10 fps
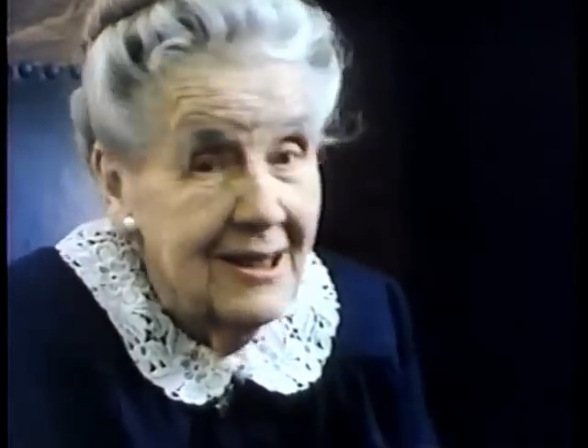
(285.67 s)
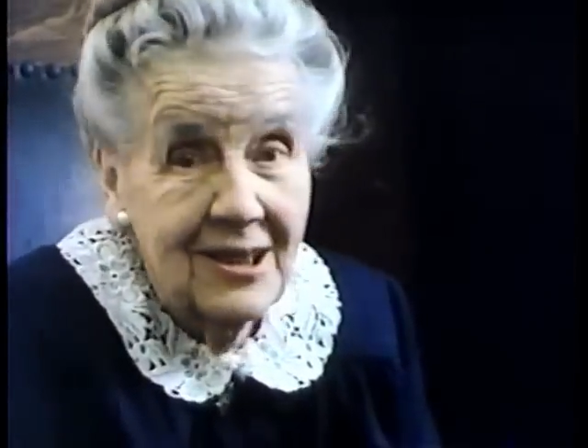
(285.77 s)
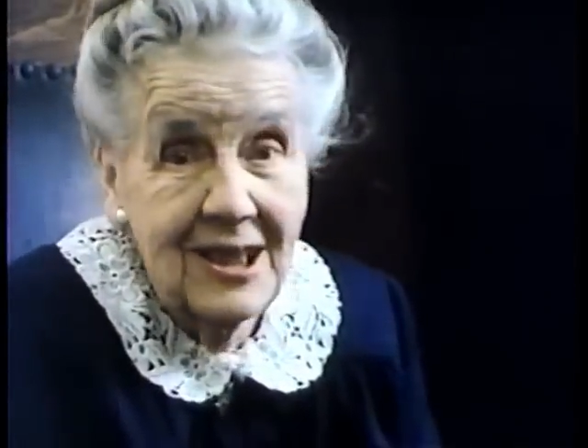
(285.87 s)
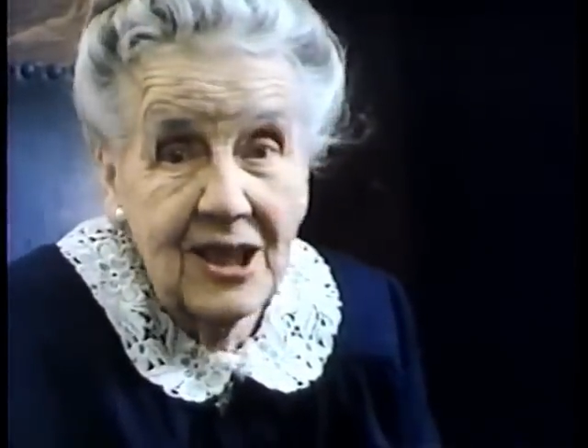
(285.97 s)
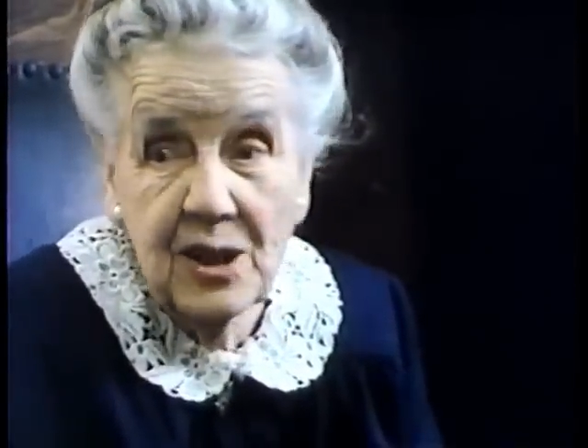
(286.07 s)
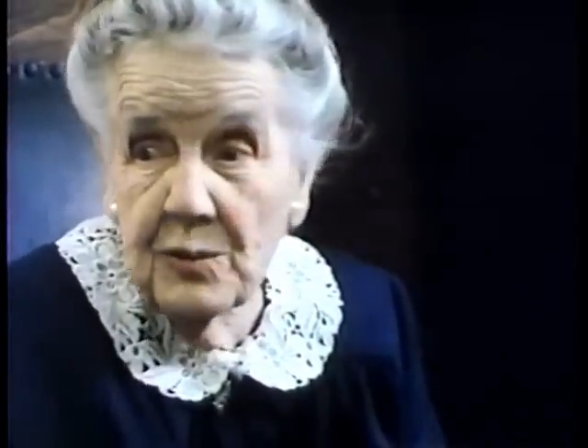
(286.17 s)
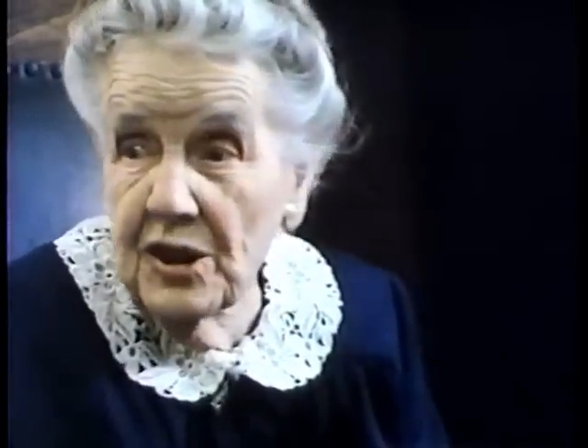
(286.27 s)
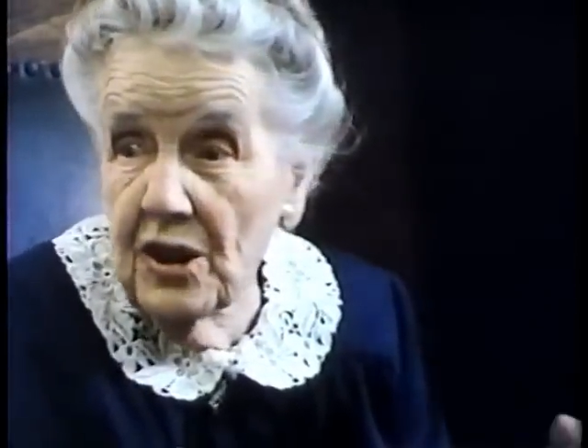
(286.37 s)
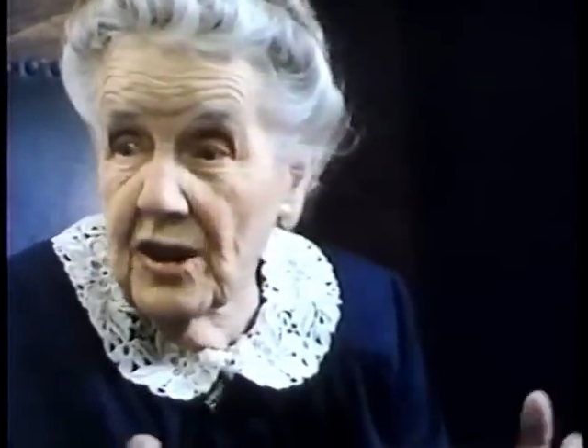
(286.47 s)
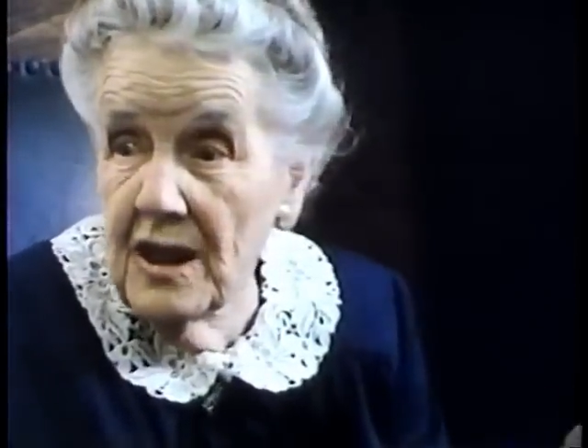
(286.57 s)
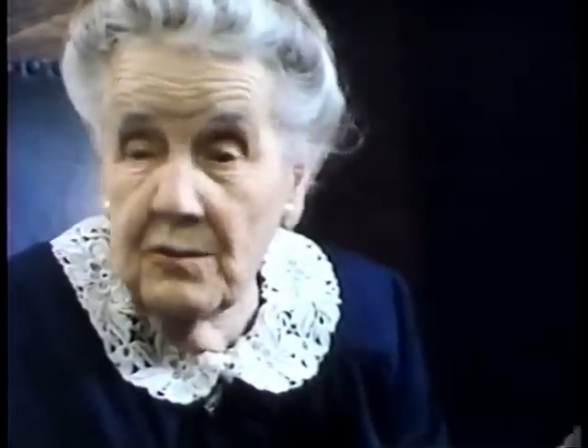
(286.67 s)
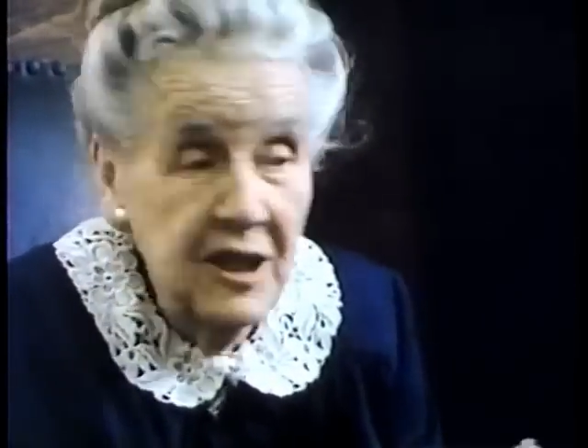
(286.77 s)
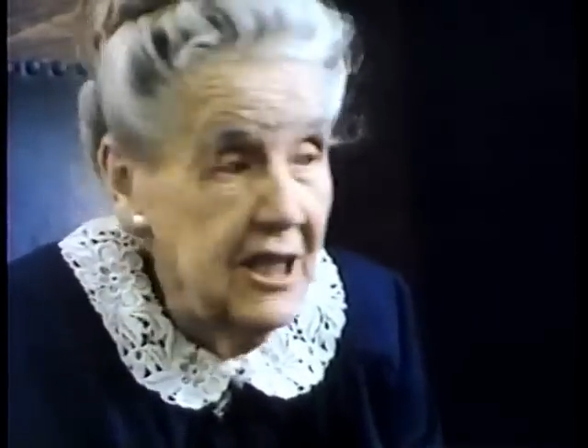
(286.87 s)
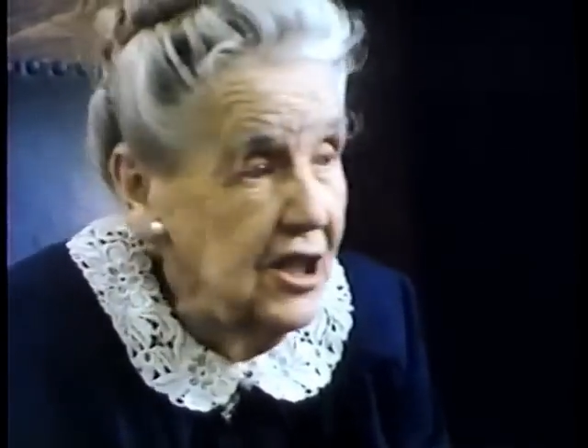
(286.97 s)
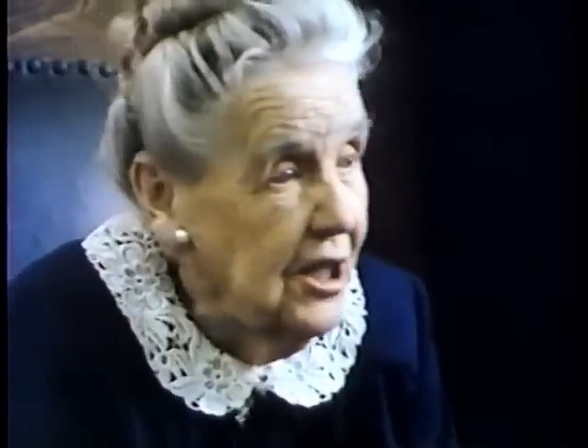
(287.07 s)
just as we're talking
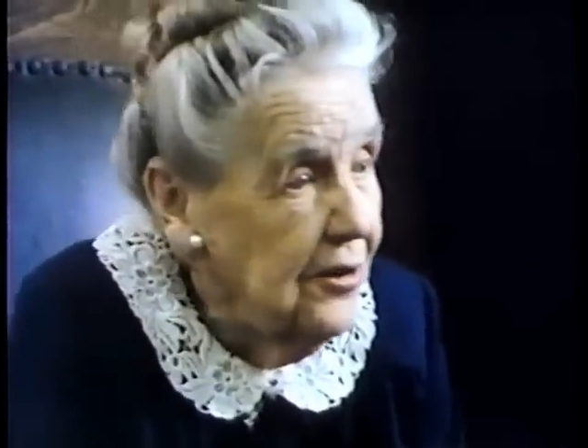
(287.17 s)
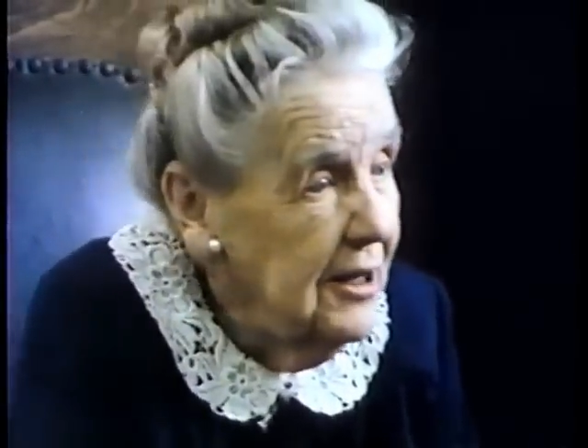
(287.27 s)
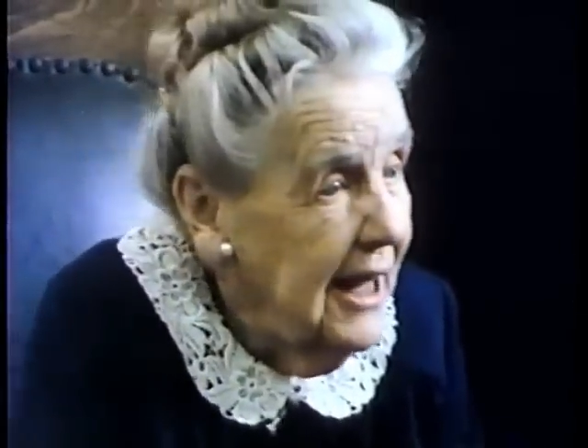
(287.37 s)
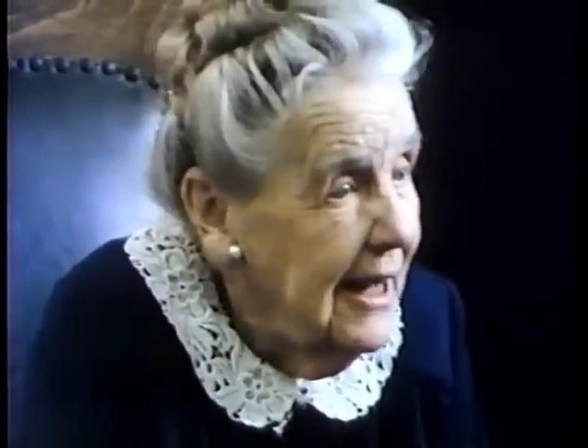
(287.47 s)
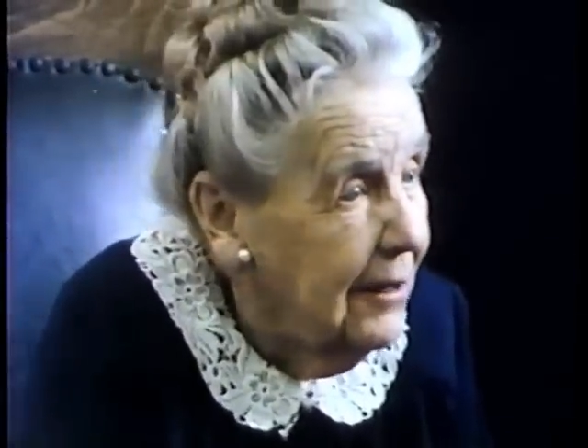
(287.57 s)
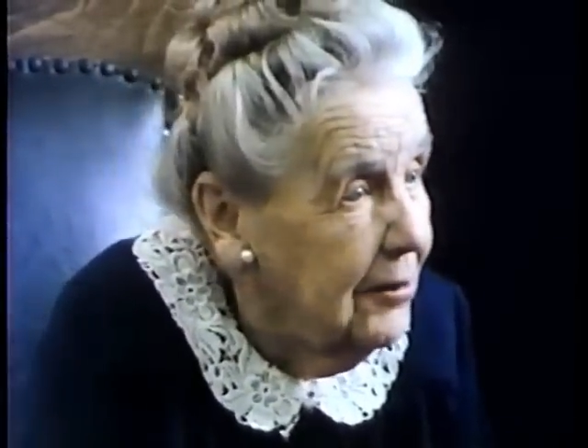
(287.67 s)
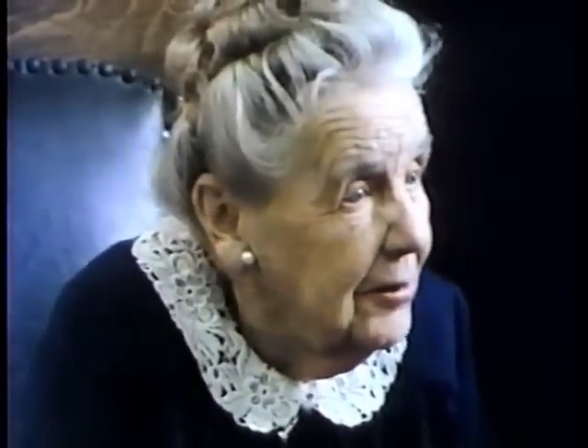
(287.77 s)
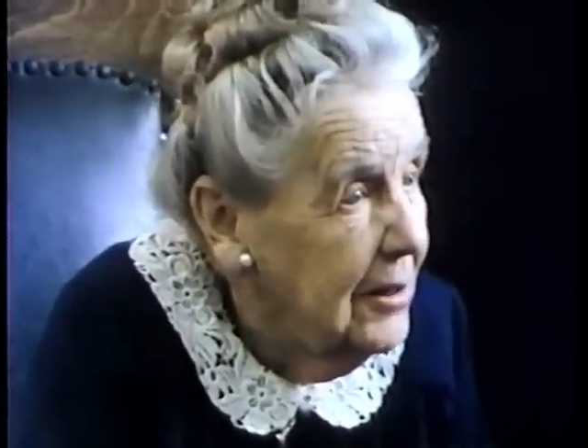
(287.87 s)
with each other now.